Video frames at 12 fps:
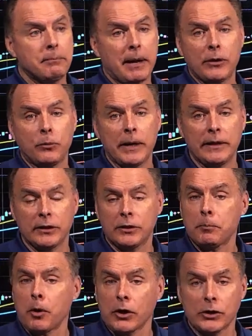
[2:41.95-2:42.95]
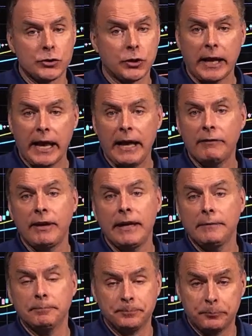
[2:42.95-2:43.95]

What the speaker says: by the way, that the markets are going to have a